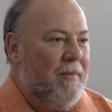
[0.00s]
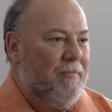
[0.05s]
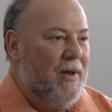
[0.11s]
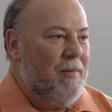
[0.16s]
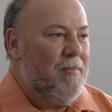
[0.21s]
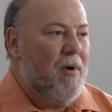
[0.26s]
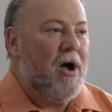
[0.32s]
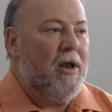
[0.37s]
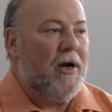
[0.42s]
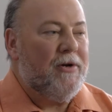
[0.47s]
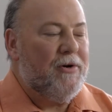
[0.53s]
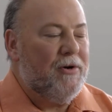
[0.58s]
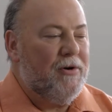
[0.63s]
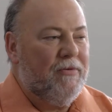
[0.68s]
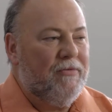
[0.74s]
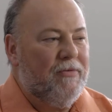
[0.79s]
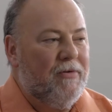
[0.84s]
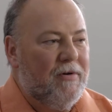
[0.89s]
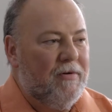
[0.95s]
it be
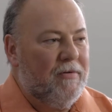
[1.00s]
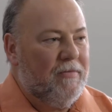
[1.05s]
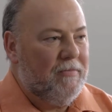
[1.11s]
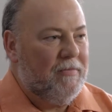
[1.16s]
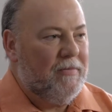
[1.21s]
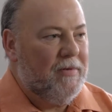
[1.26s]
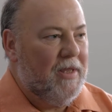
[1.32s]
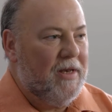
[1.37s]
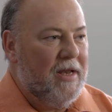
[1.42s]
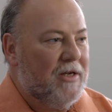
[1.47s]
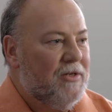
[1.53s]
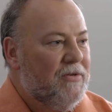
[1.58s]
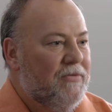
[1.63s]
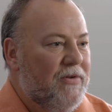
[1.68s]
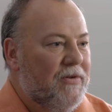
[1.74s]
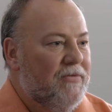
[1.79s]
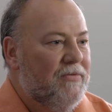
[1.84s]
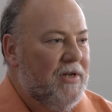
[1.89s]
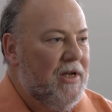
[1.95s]
monitored for the next
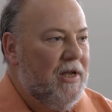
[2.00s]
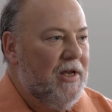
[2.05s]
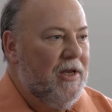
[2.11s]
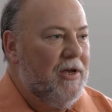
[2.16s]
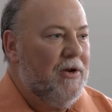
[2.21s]
15